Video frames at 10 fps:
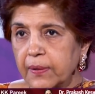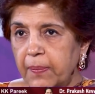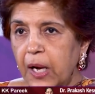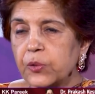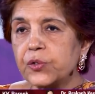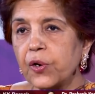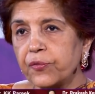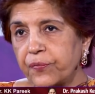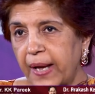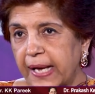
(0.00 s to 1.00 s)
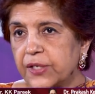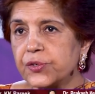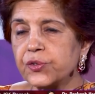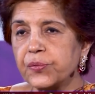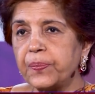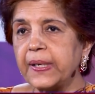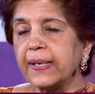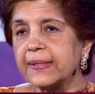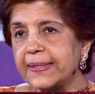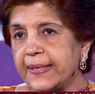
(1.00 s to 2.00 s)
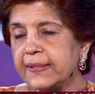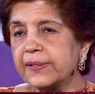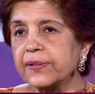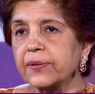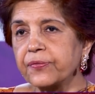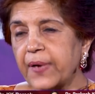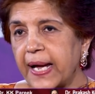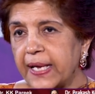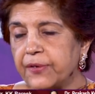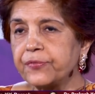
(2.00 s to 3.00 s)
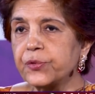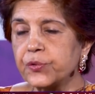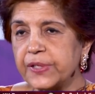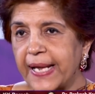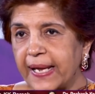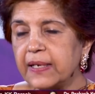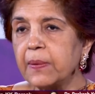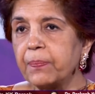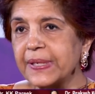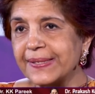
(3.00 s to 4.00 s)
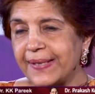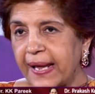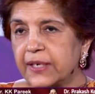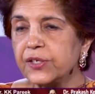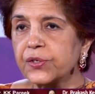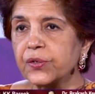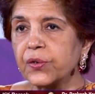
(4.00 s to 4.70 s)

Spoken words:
Amount of fat should be at least 5 to 10%